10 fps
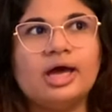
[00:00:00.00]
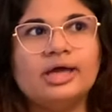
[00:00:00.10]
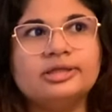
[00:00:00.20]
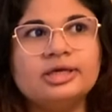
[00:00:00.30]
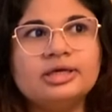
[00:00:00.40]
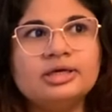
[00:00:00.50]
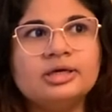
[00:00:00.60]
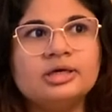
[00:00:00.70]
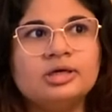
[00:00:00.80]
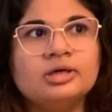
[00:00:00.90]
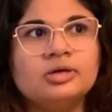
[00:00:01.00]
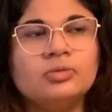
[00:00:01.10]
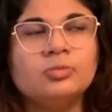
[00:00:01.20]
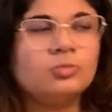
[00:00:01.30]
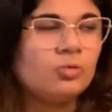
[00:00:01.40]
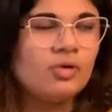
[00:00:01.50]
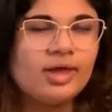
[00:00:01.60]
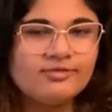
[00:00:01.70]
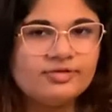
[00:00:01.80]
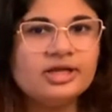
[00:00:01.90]
I think
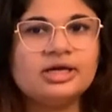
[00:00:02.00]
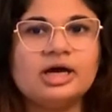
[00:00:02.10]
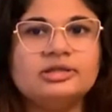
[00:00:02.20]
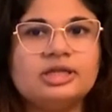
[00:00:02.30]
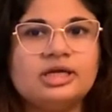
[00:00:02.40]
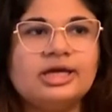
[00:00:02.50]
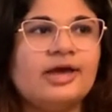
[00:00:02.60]
every country,